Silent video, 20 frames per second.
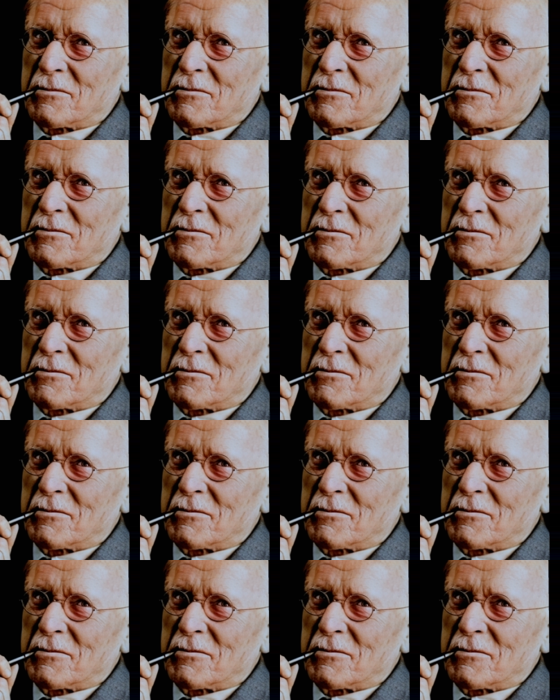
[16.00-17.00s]

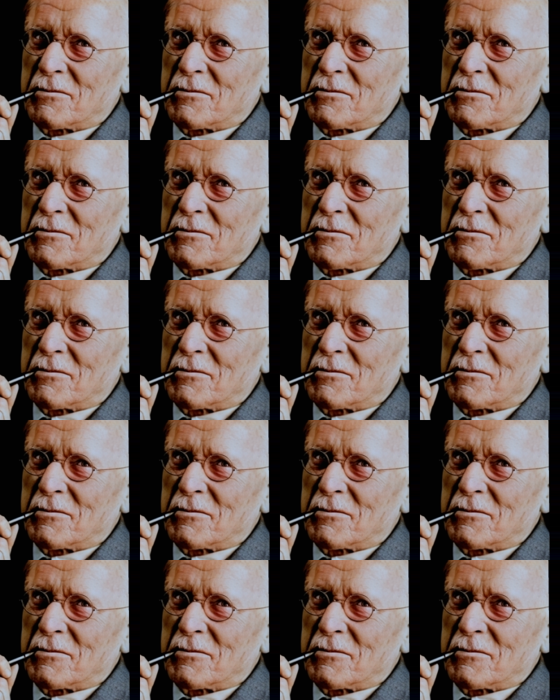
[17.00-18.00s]

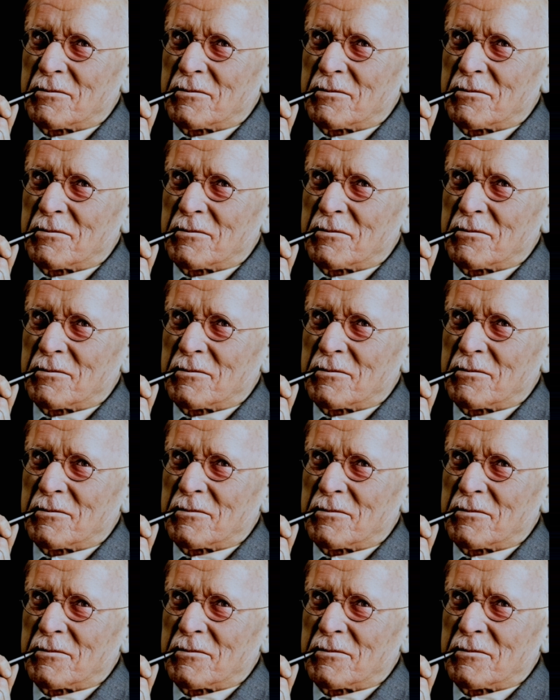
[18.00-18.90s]
[no speech]